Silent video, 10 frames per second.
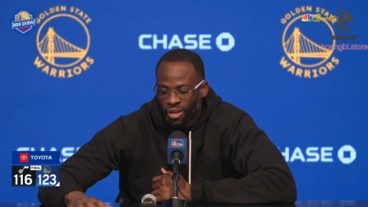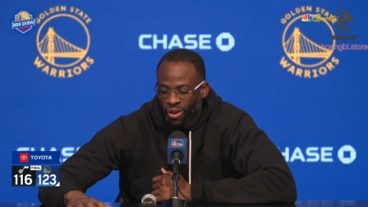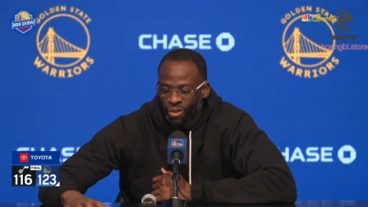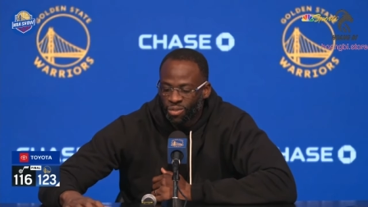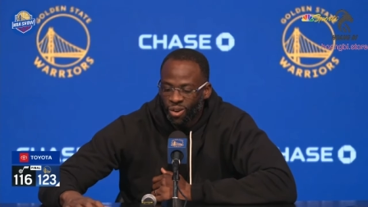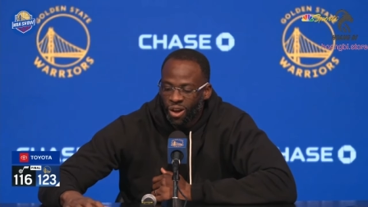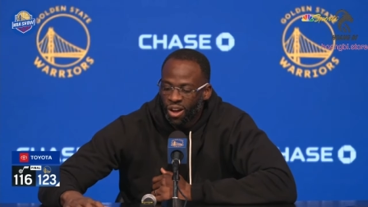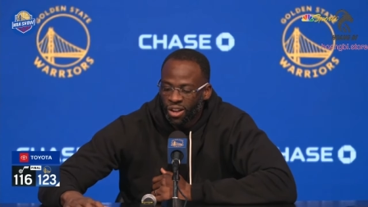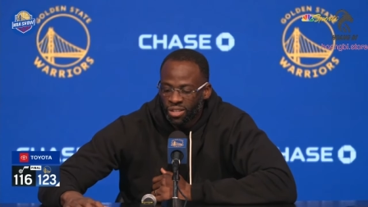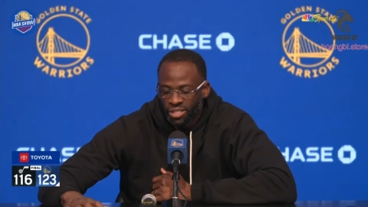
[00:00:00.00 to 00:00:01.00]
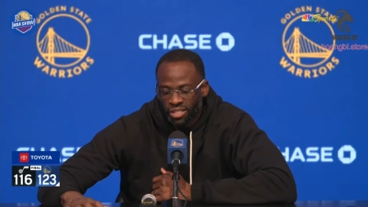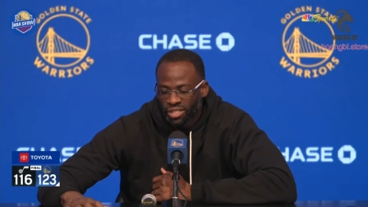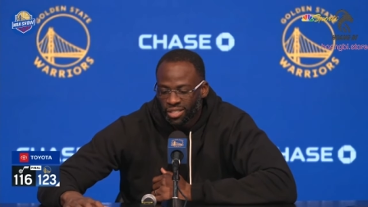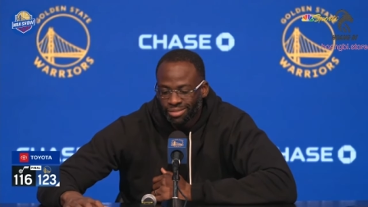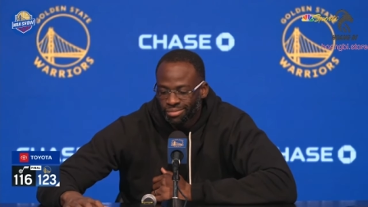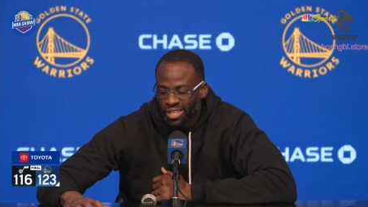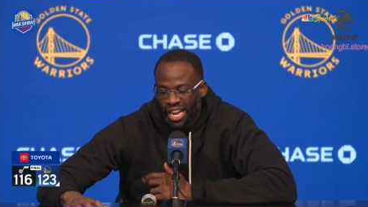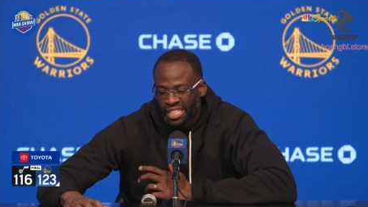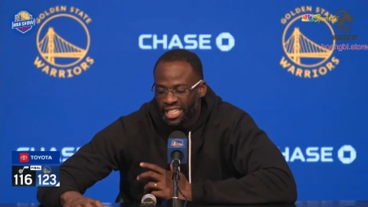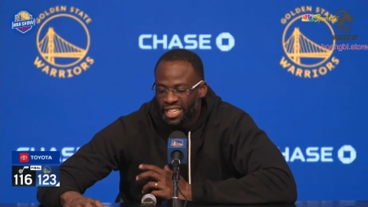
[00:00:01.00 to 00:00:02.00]
you know, overall,
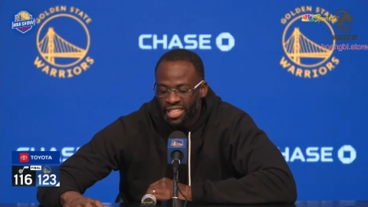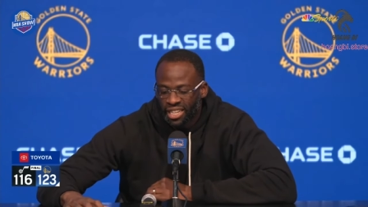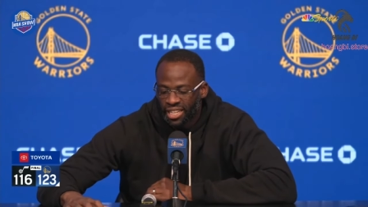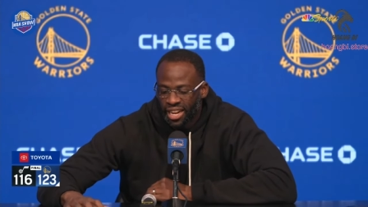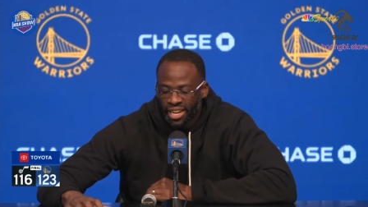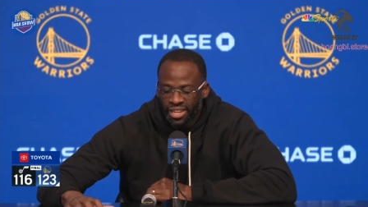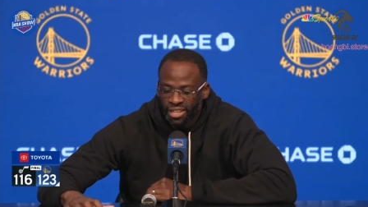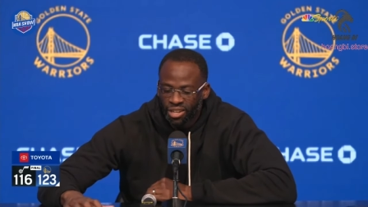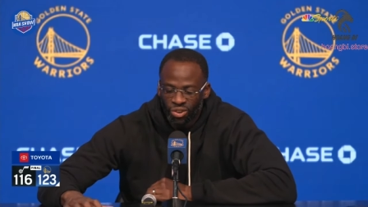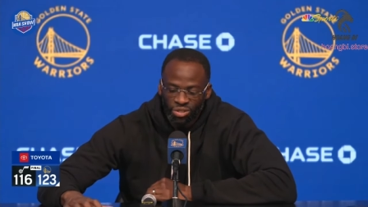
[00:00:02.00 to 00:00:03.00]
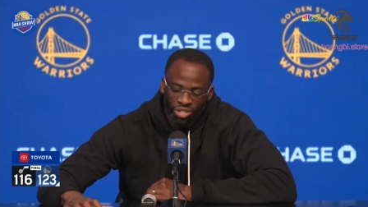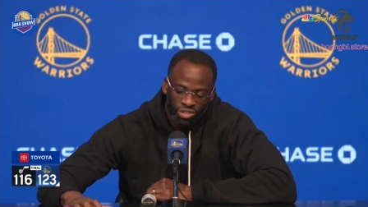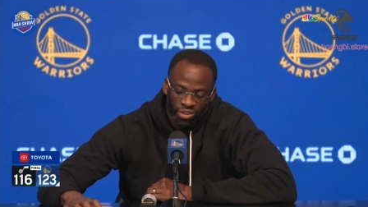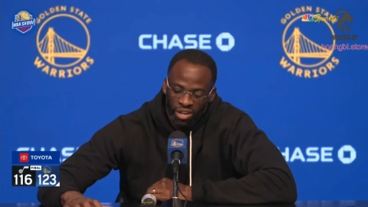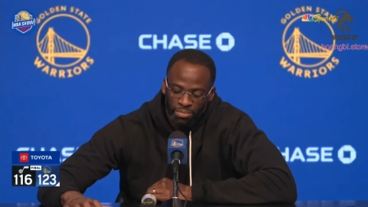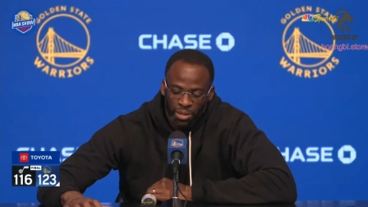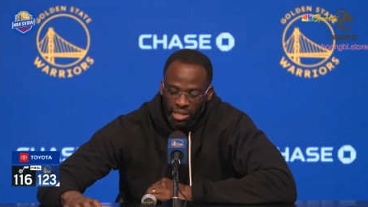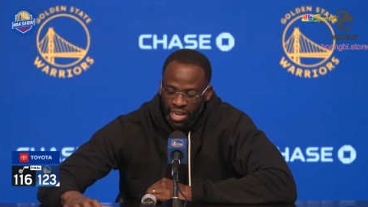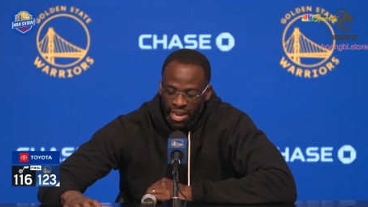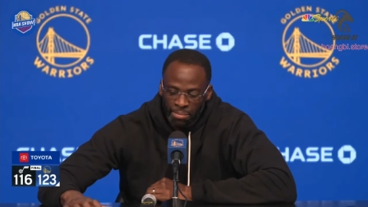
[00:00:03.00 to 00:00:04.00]
at the end of the day, coaches are going to
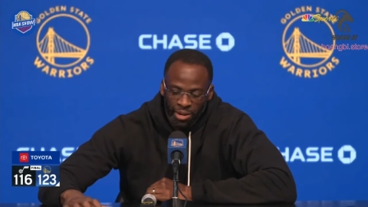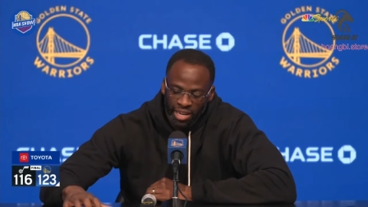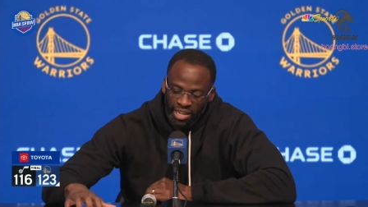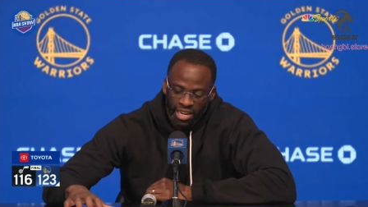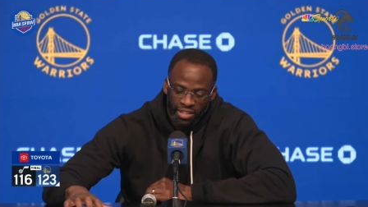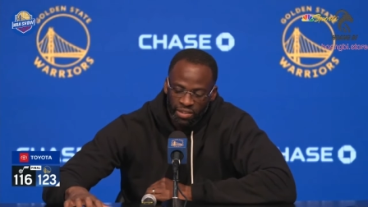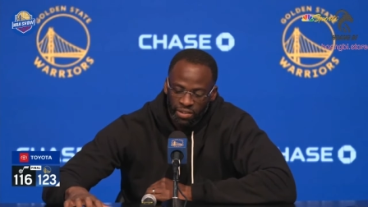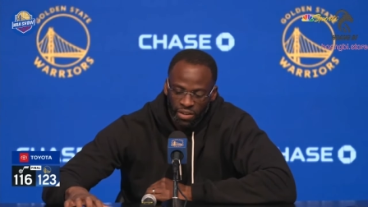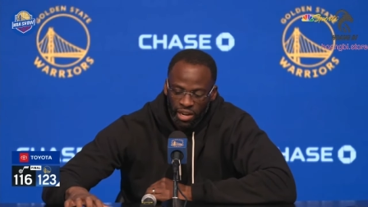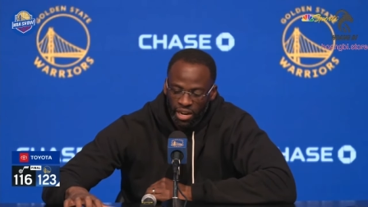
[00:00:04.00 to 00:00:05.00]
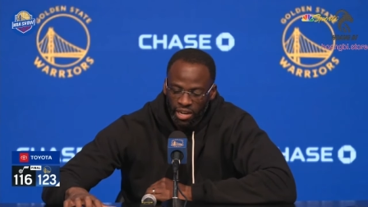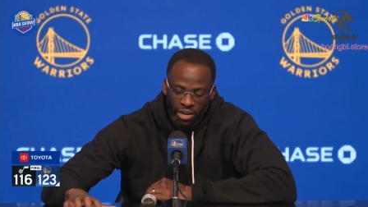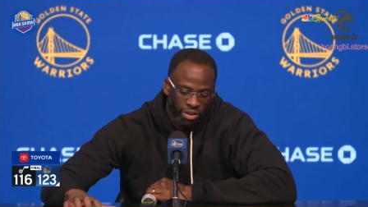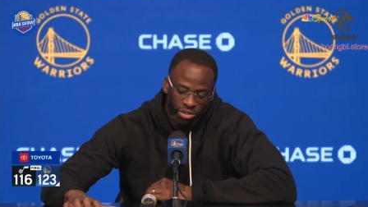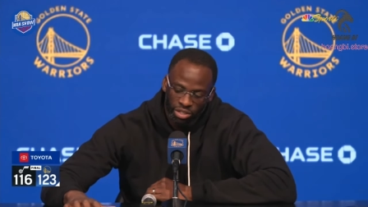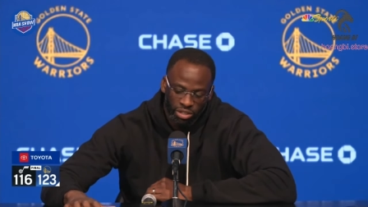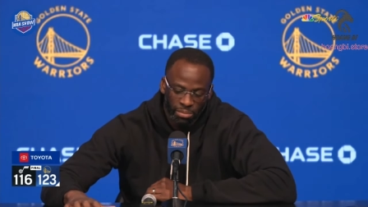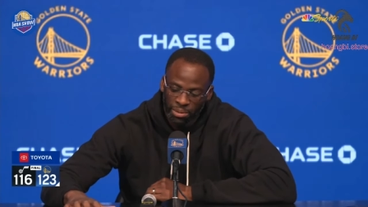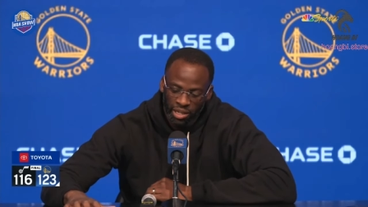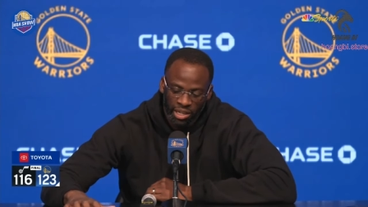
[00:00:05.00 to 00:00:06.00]
put a game plan together. Uh, their
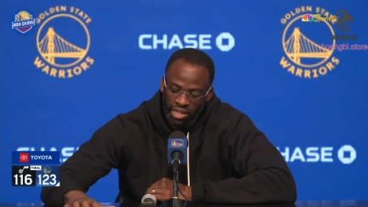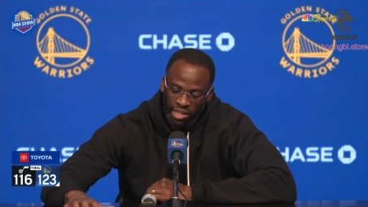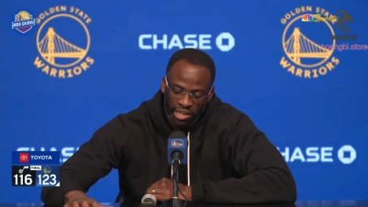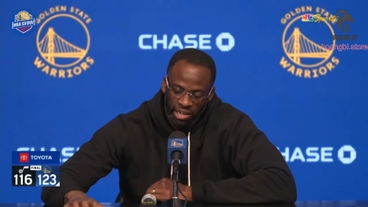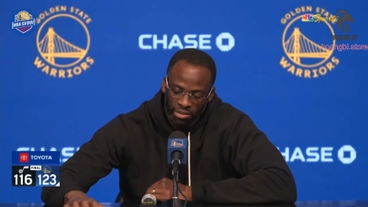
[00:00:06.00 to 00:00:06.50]
coaches will put a